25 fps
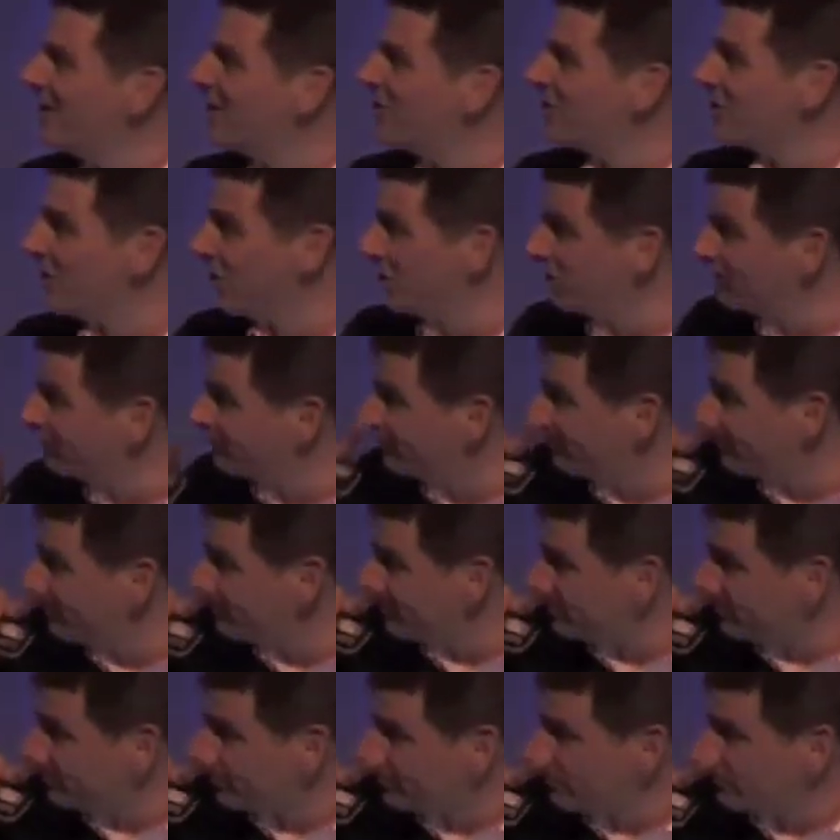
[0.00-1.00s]
So
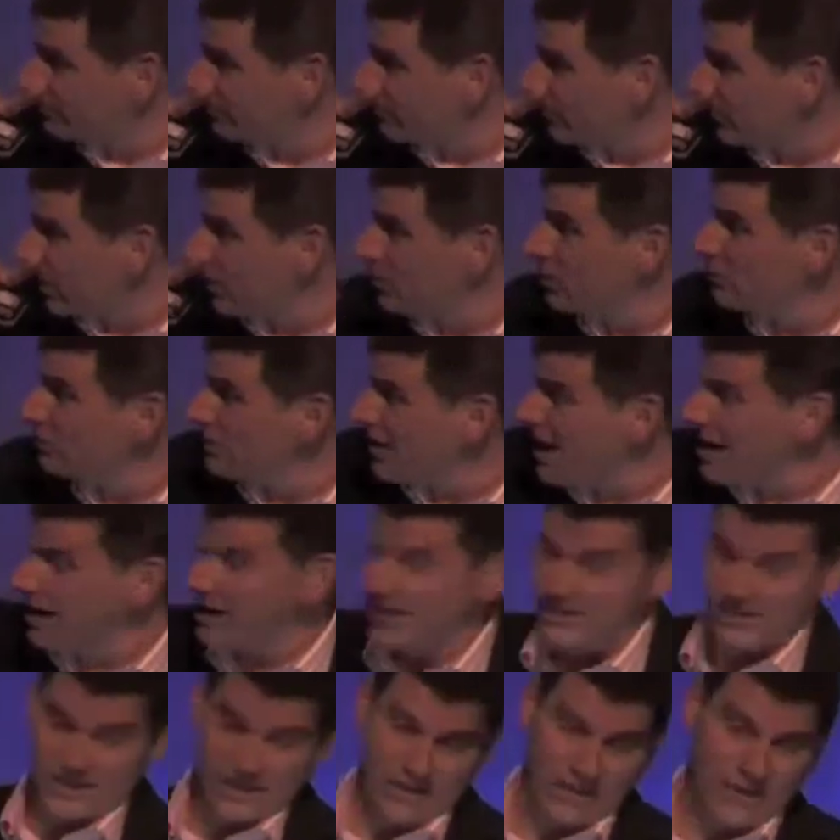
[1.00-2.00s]
the
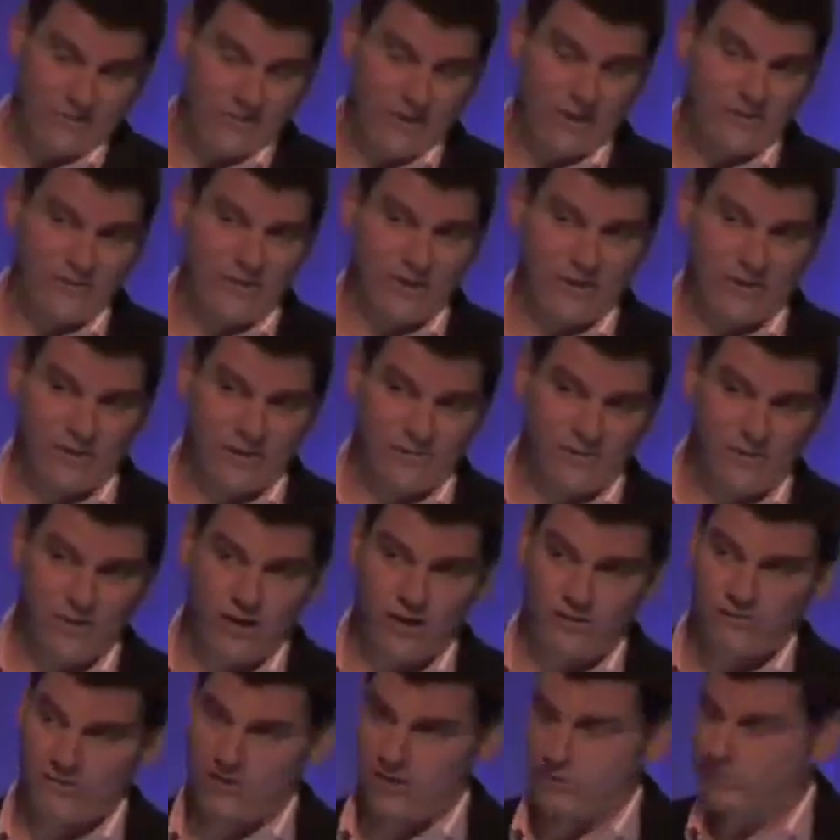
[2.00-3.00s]
reality, if
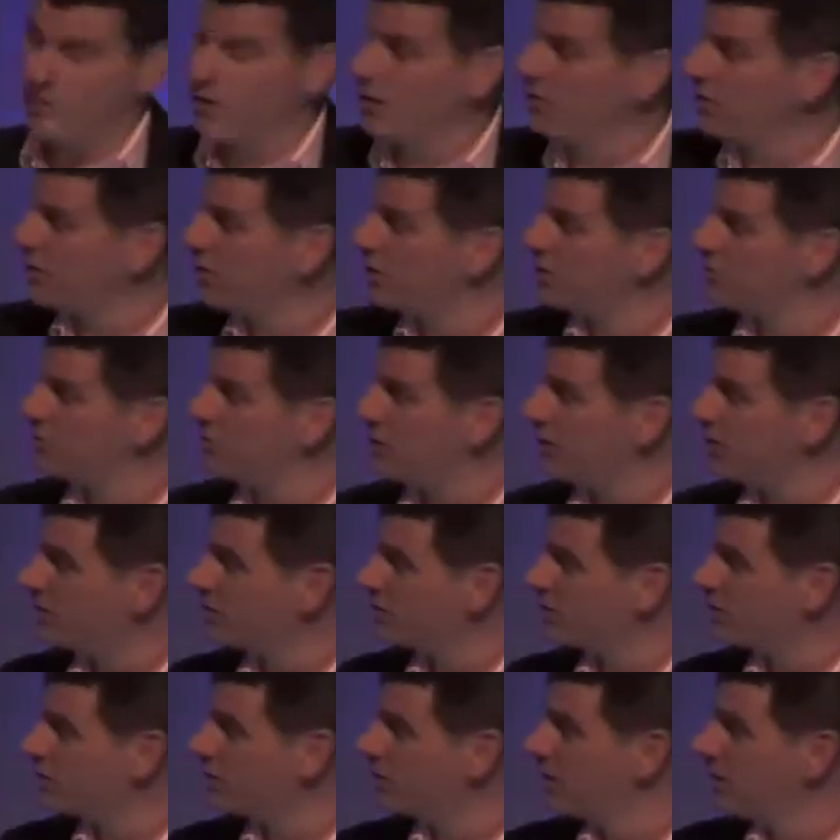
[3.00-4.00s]
I dispel those
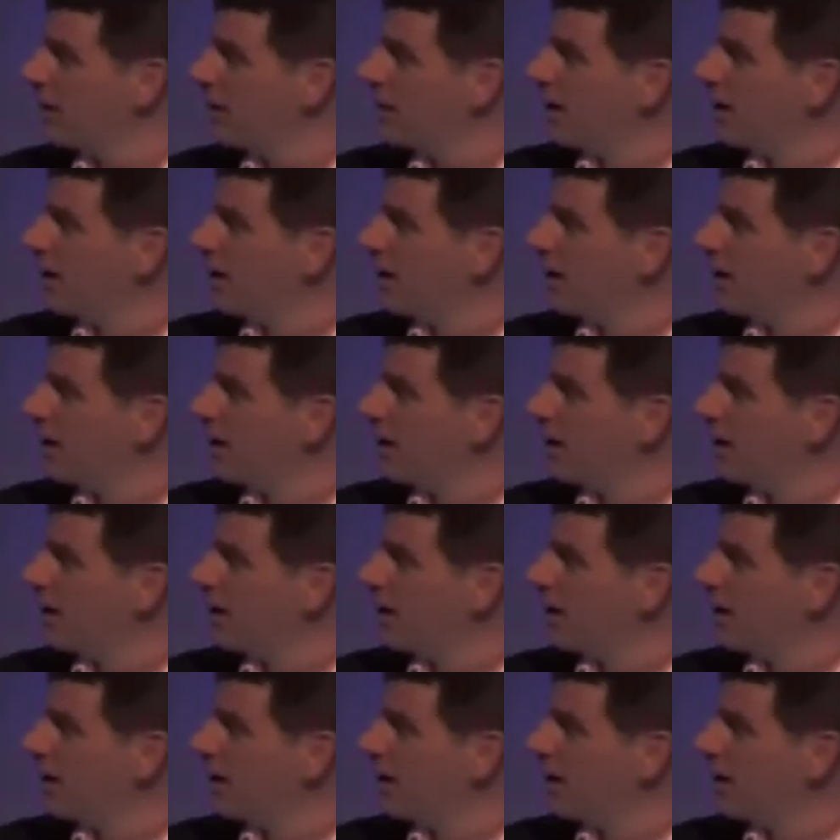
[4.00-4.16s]
myths,